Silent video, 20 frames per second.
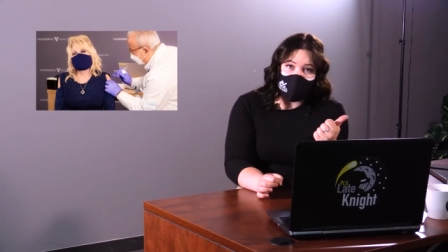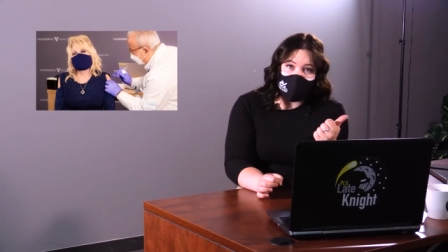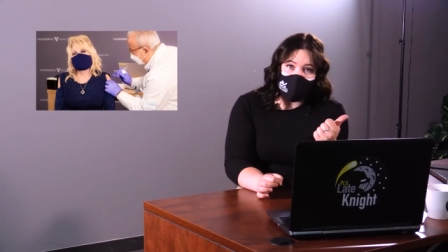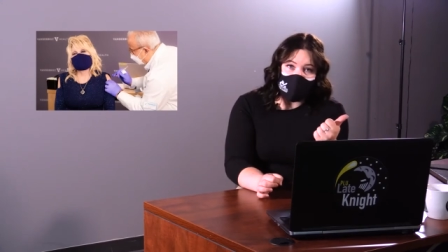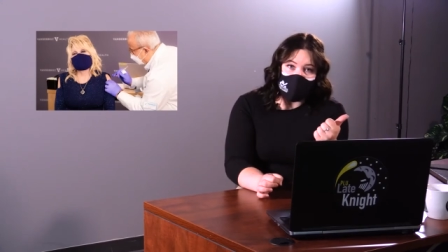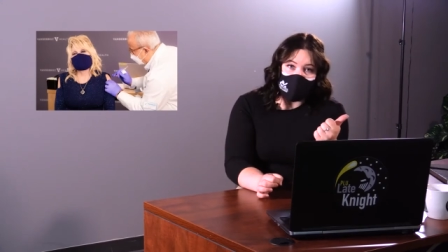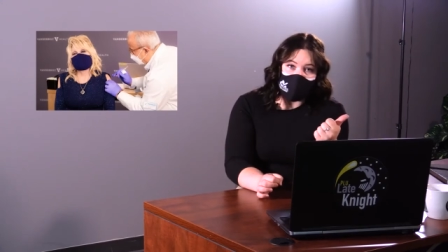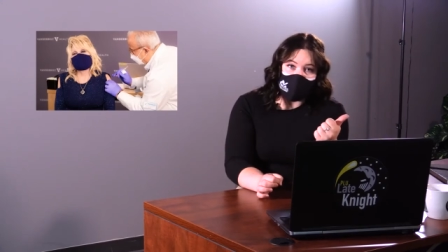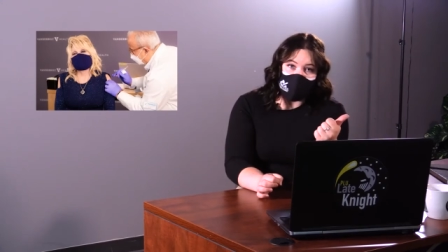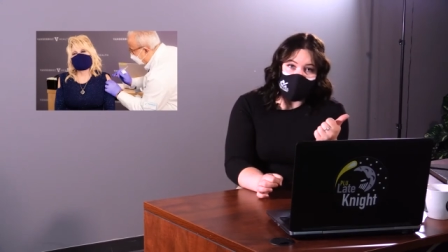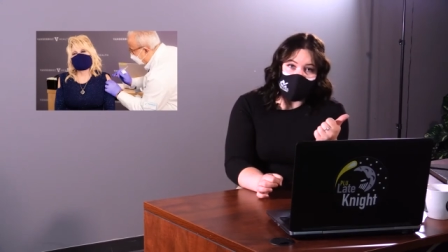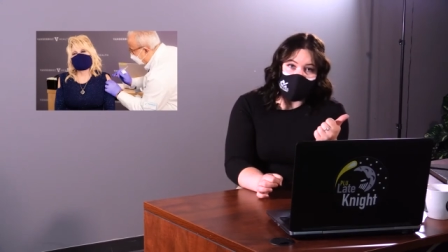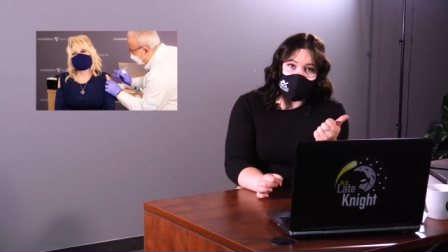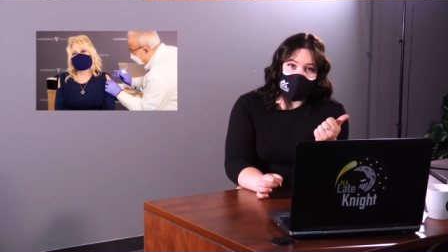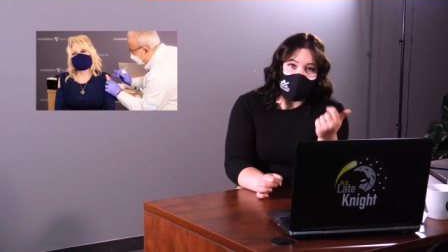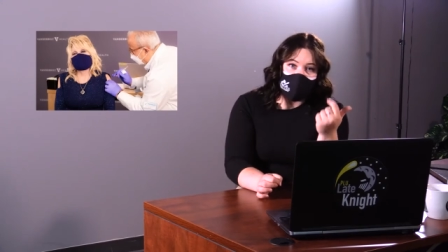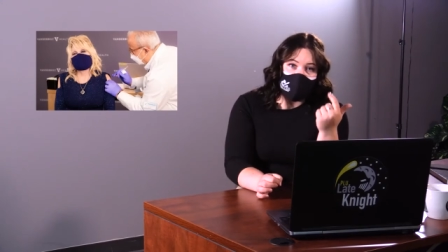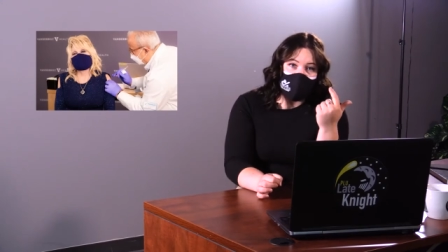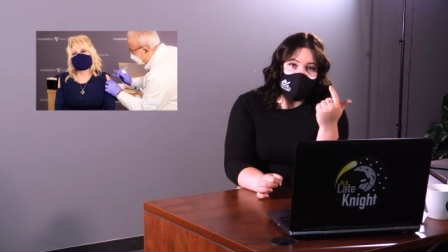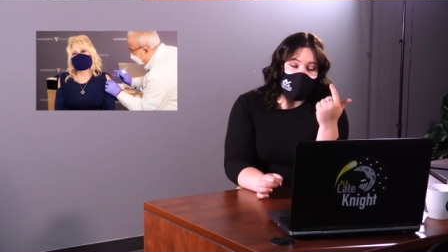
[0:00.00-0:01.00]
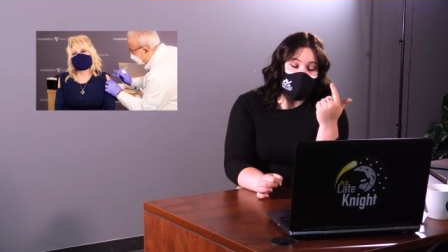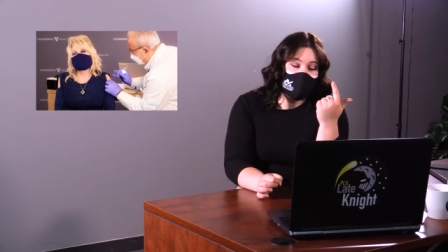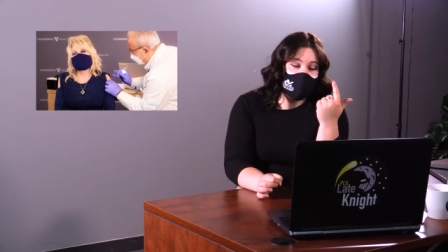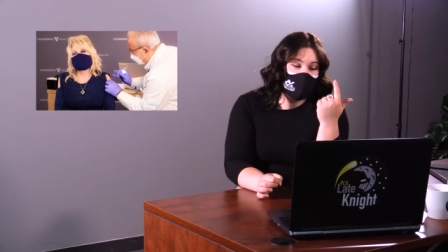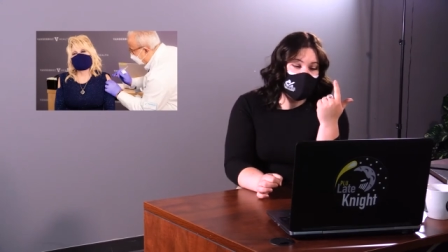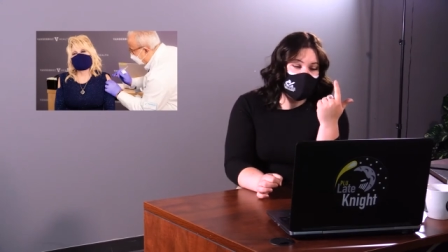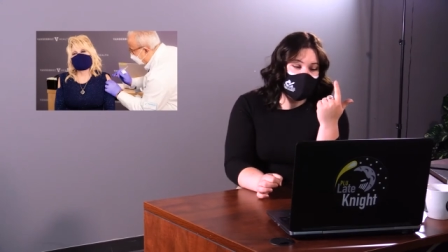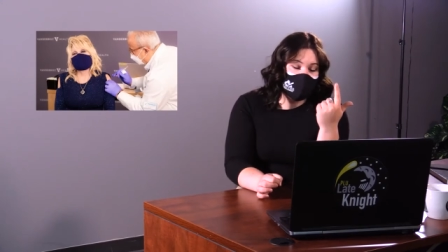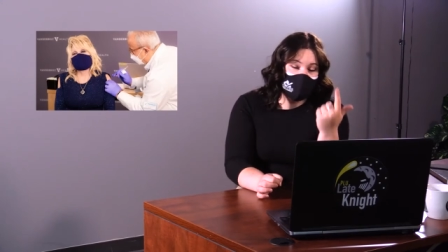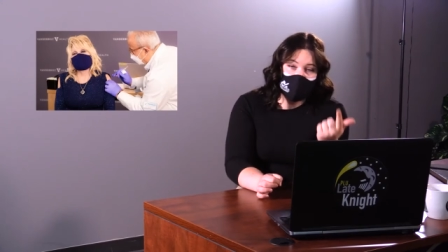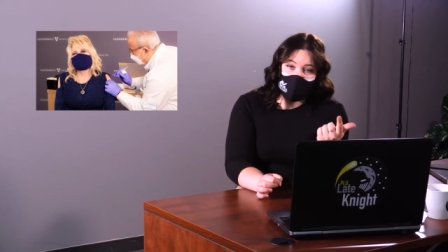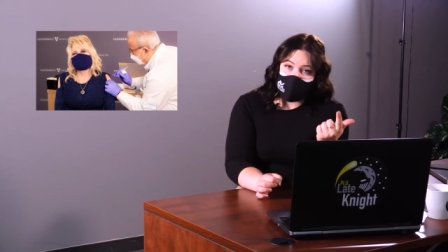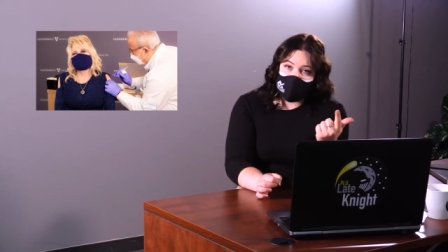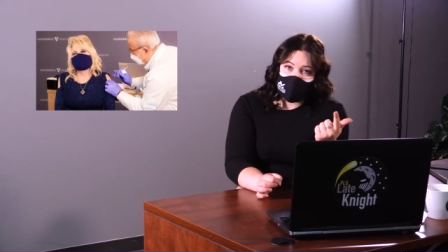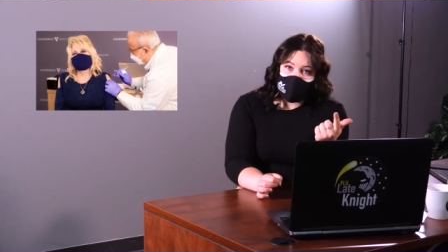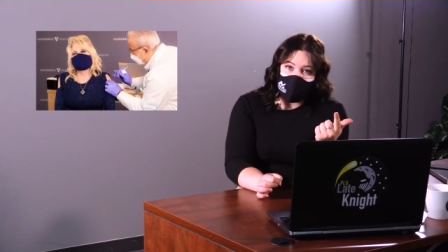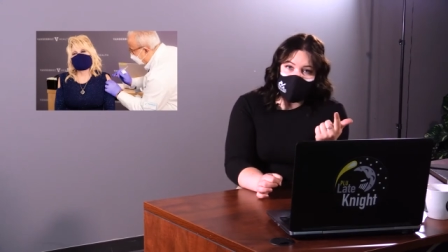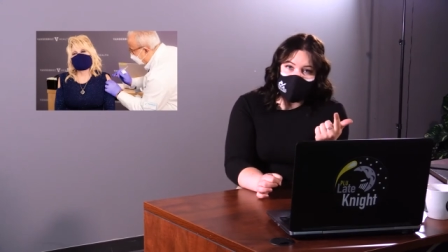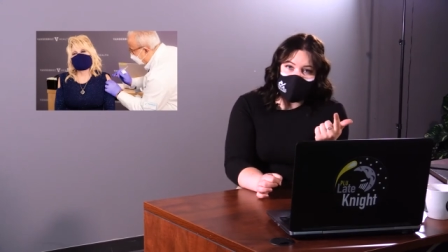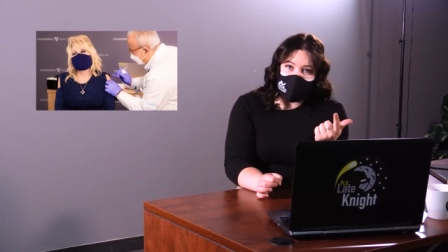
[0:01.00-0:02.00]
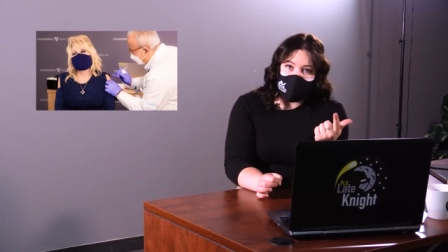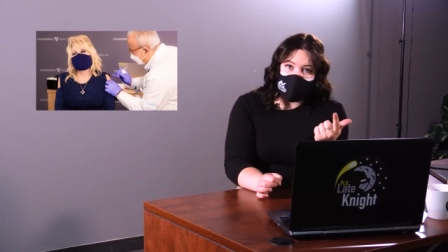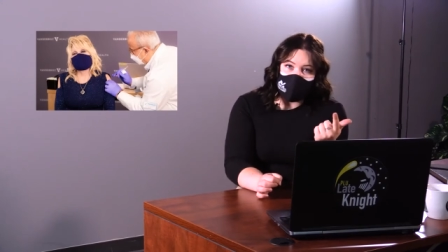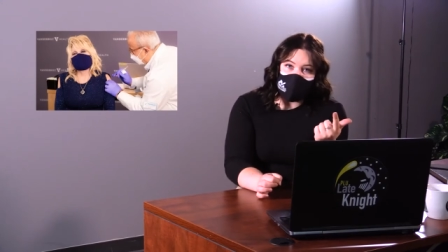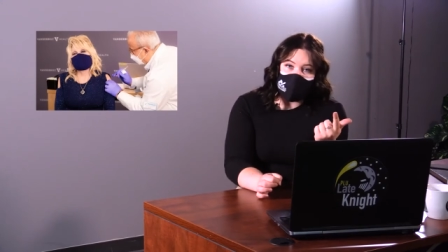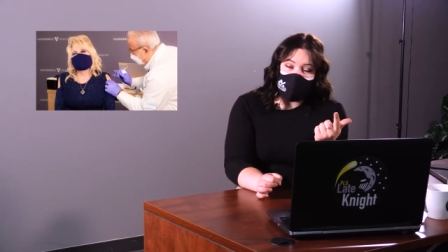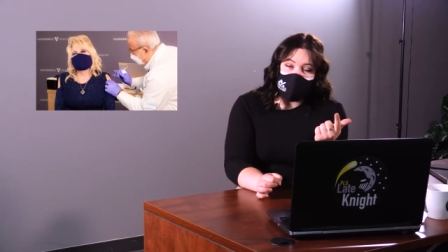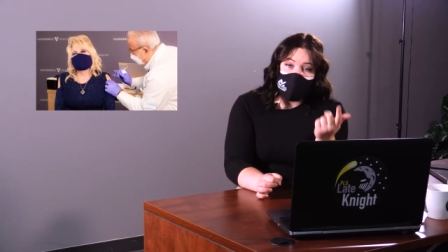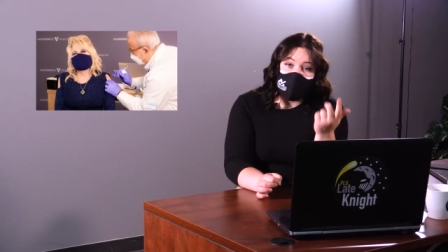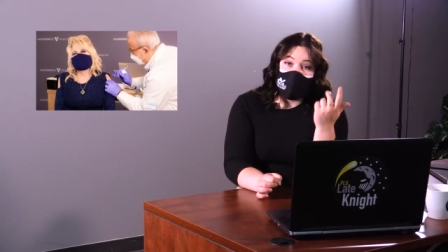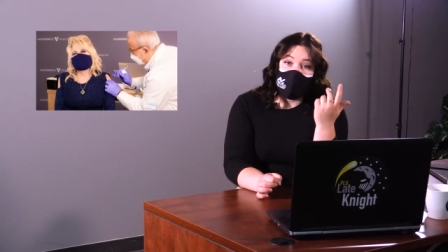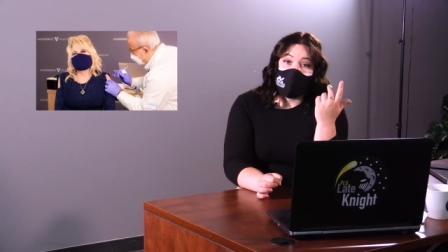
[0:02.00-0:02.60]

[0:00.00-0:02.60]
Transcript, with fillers: for children, sponsored college students,